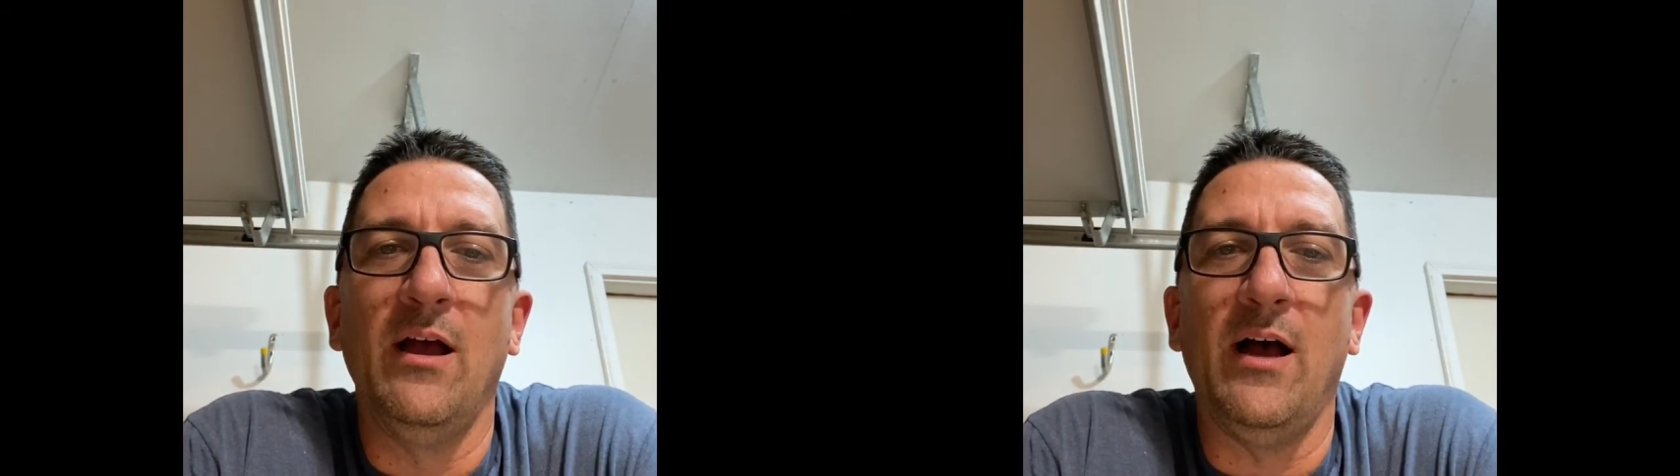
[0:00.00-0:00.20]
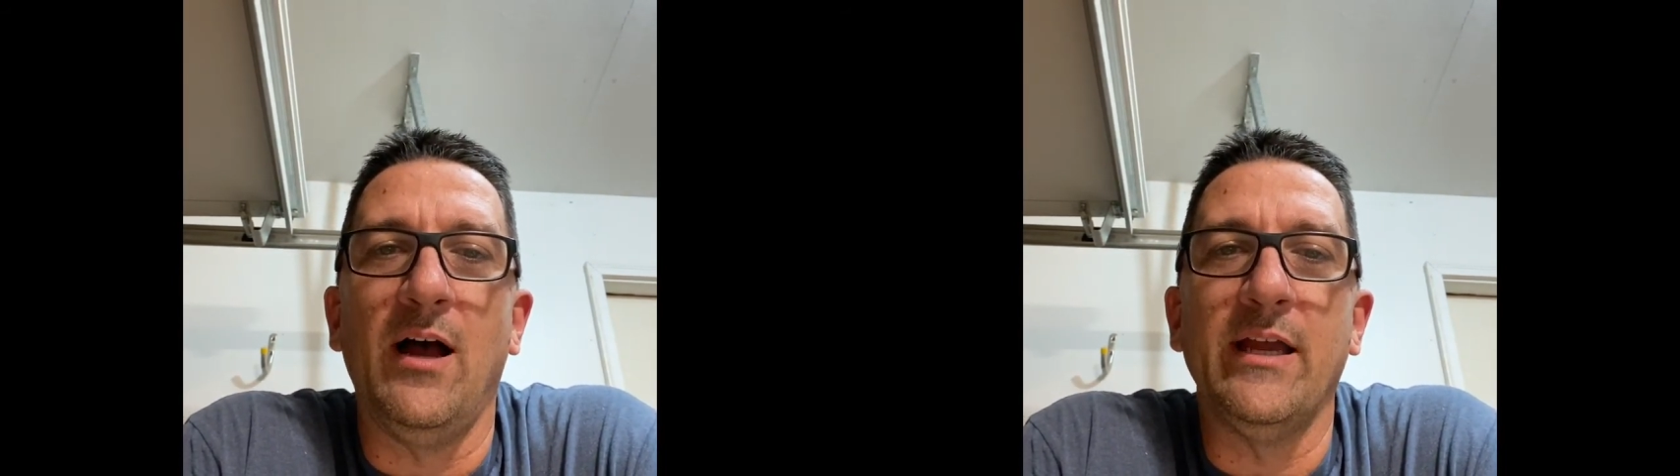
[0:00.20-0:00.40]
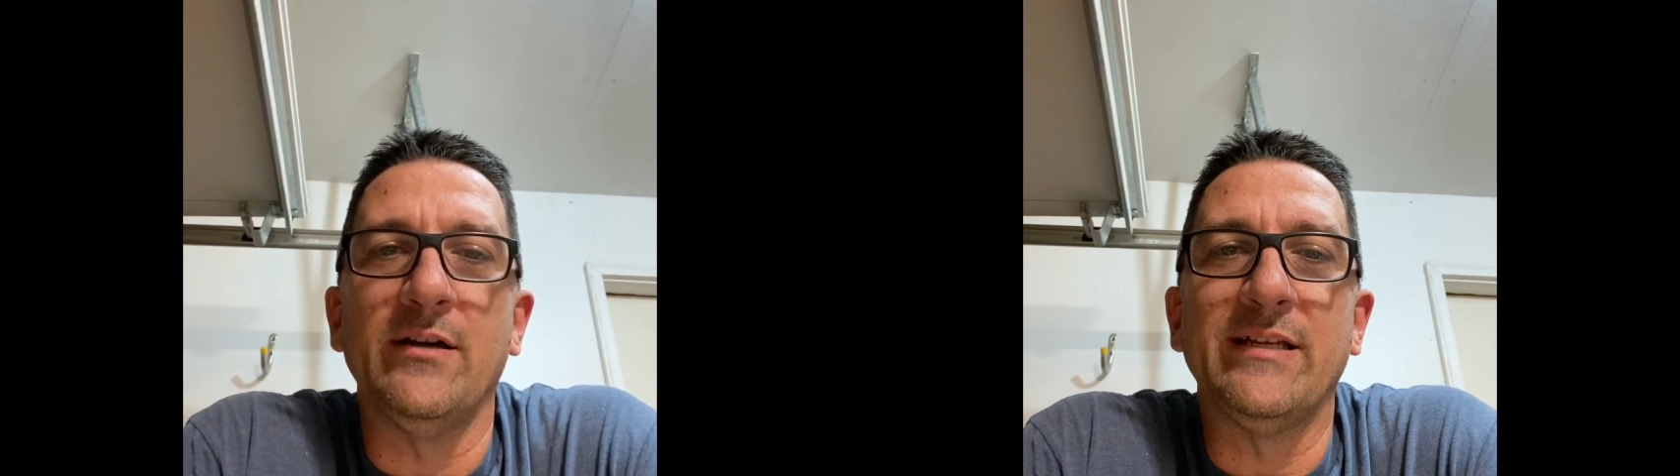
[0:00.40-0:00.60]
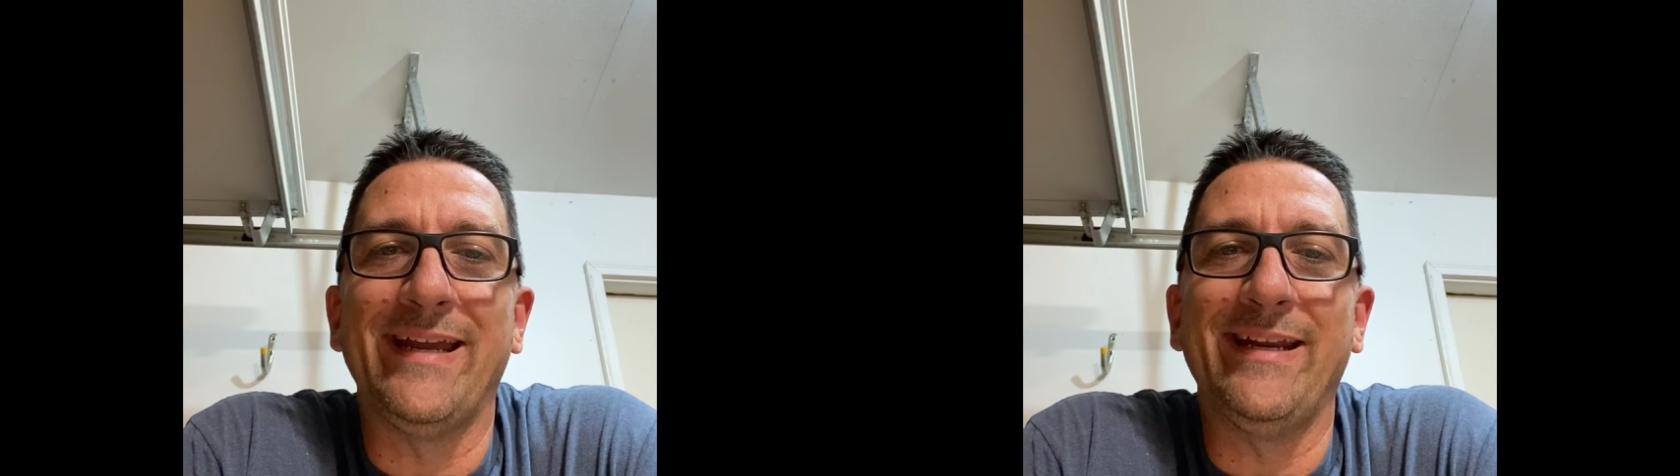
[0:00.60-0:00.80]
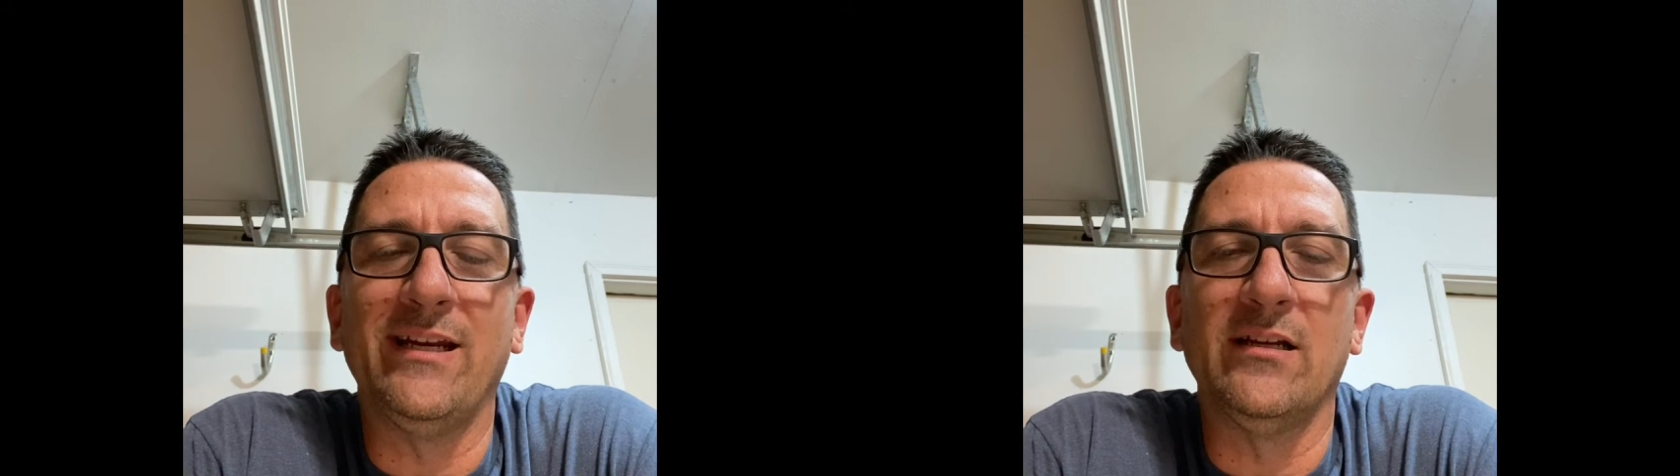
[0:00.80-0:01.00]

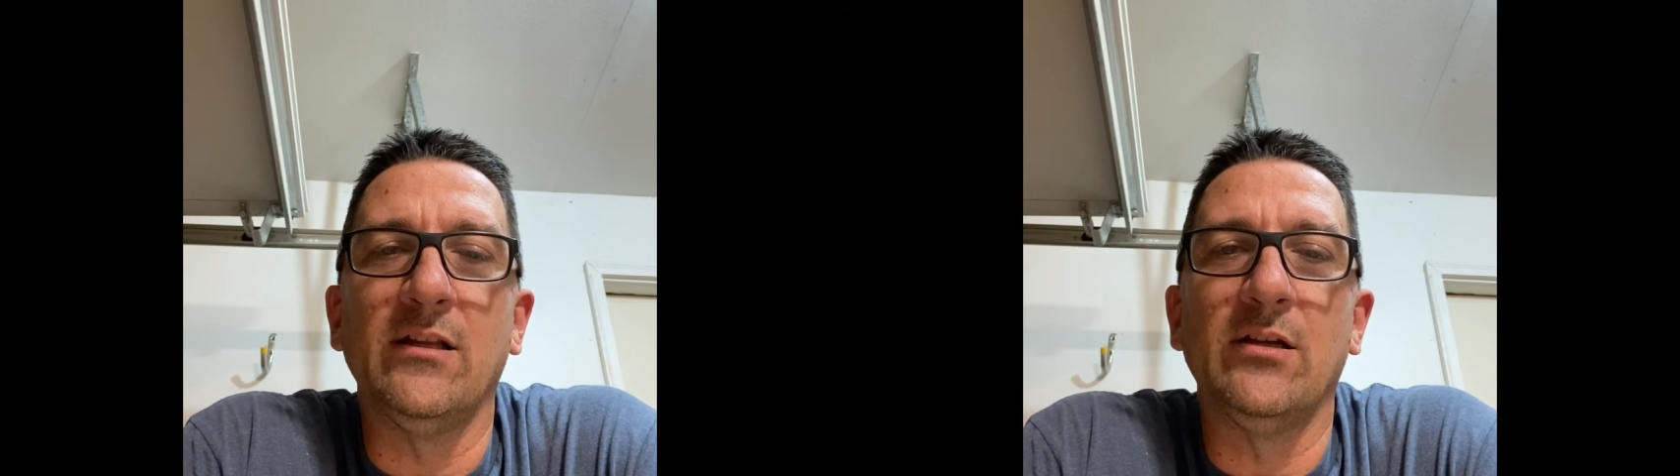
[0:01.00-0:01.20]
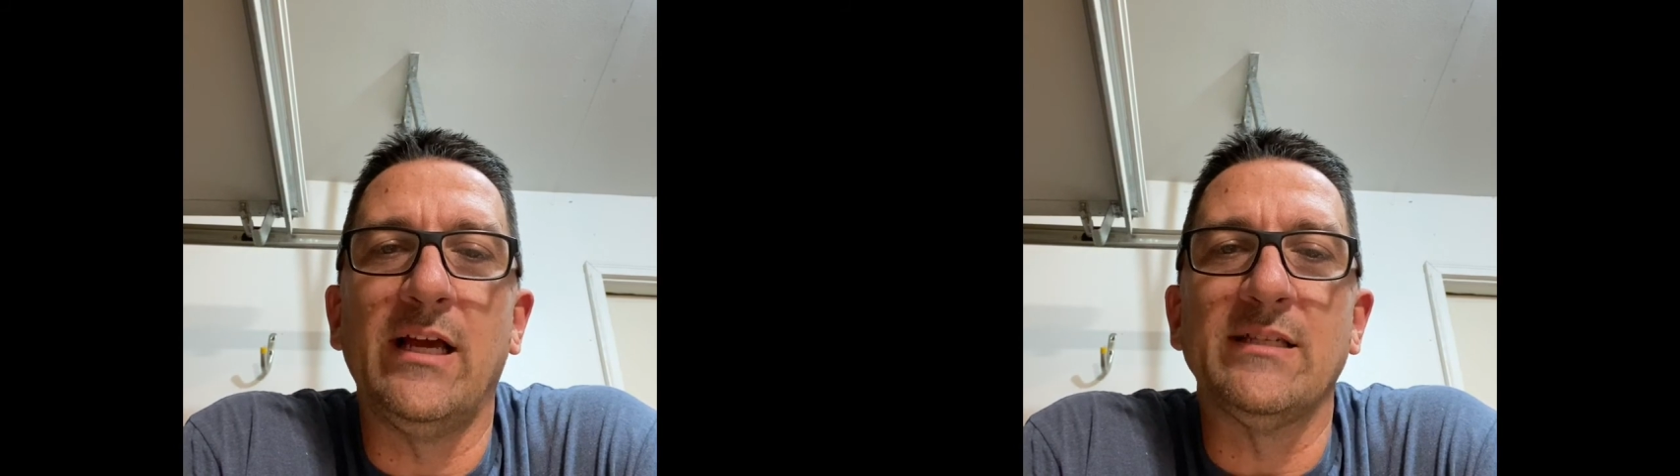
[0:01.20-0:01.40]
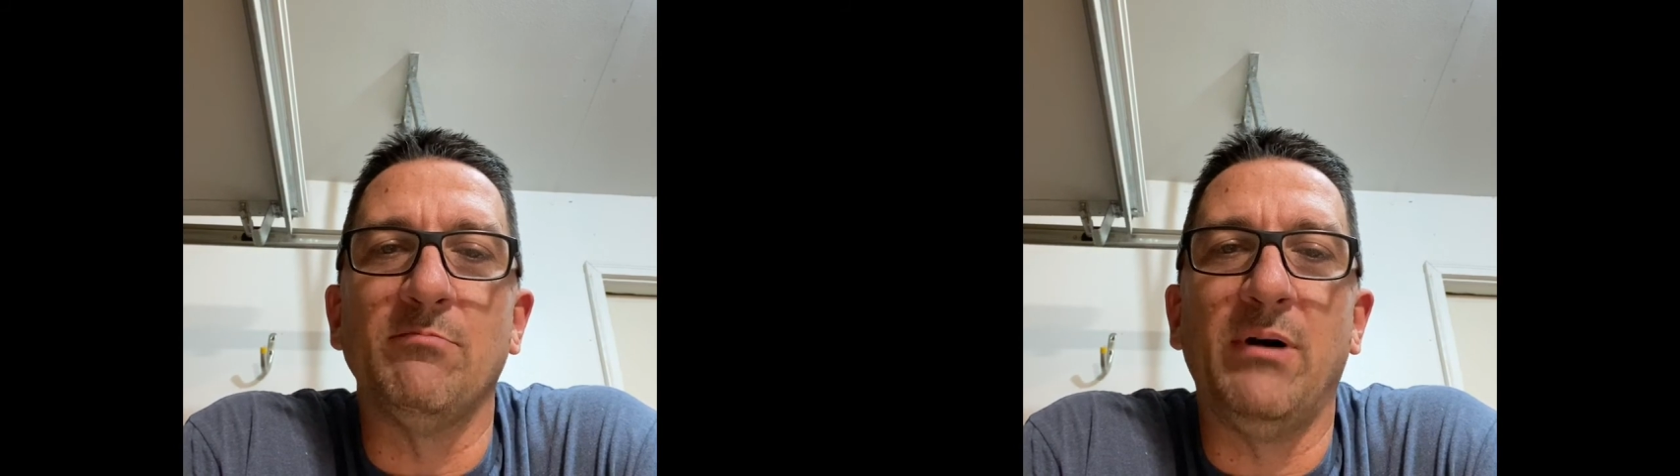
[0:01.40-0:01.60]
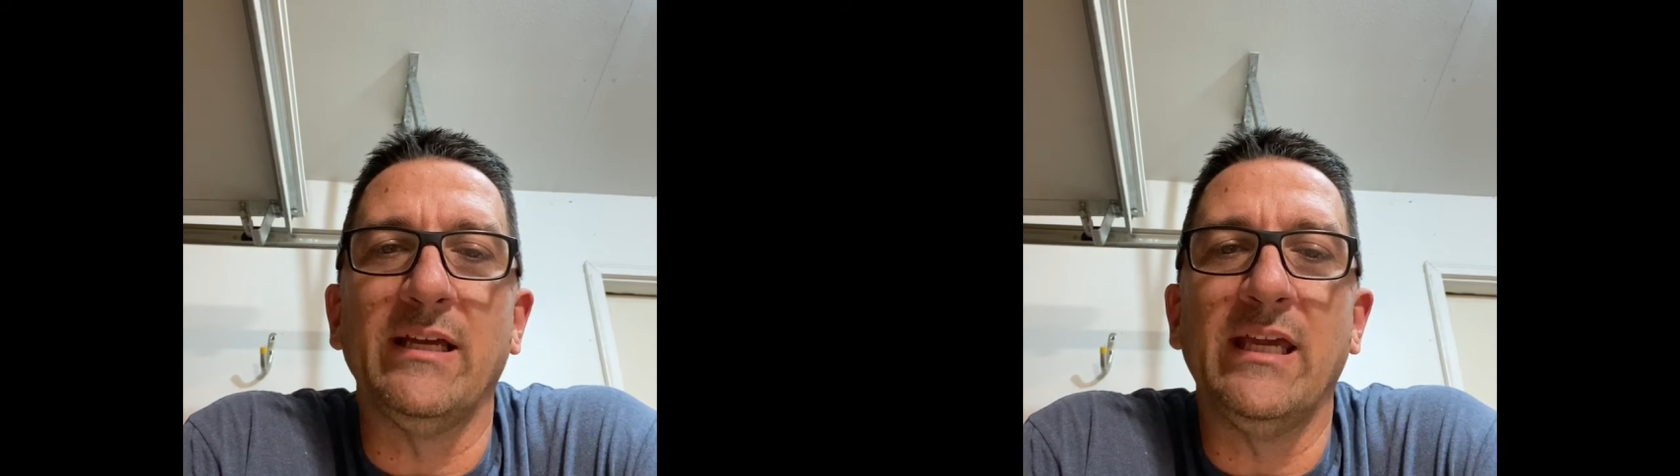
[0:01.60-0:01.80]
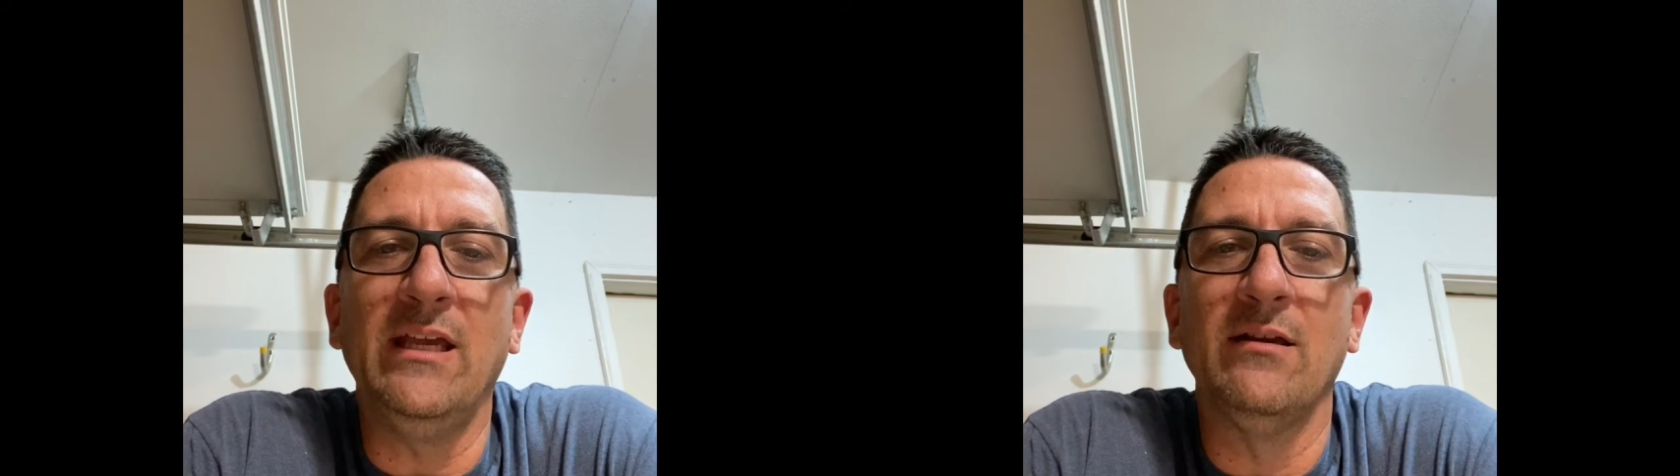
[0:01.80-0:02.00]
entertaining and a little less
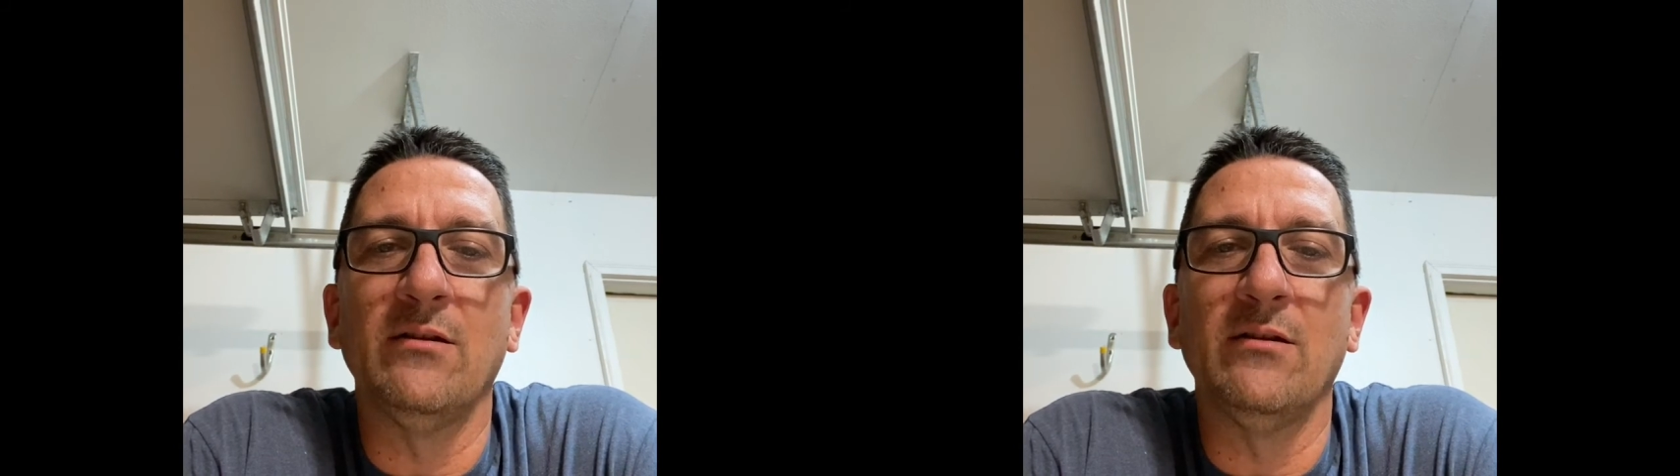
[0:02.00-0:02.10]
buggy.